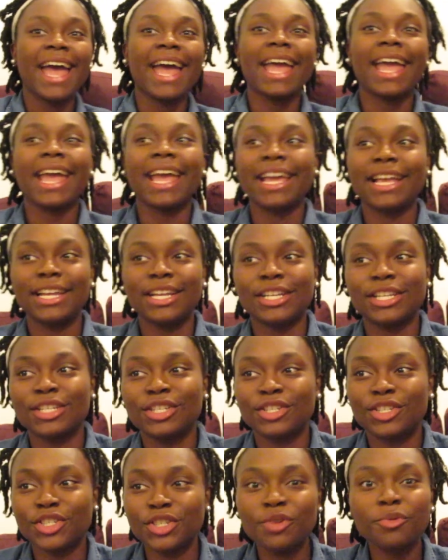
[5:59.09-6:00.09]

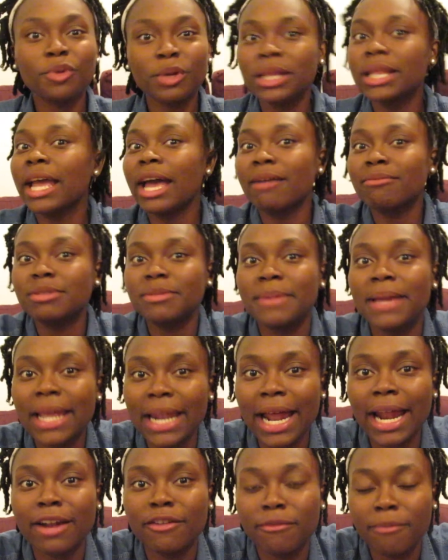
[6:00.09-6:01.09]
And she really helped me
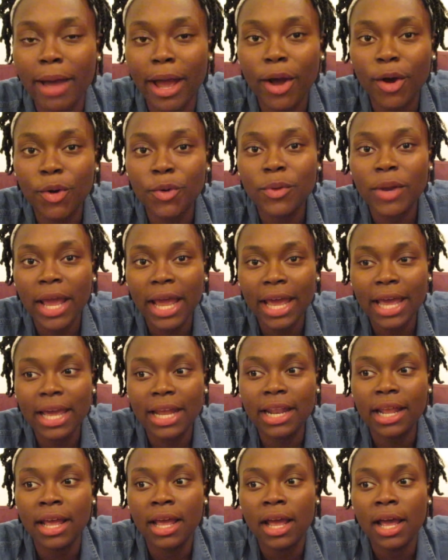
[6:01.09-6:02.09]
get out of my own
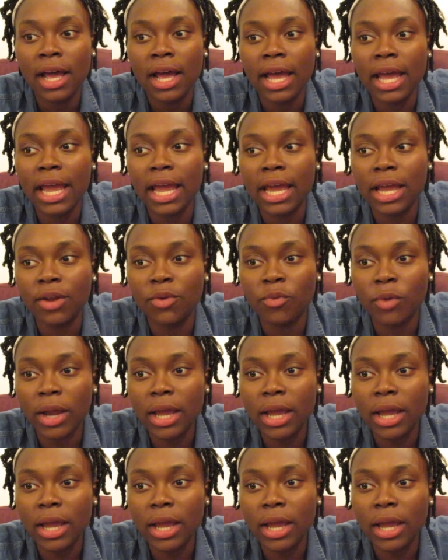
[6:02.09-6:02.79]
head and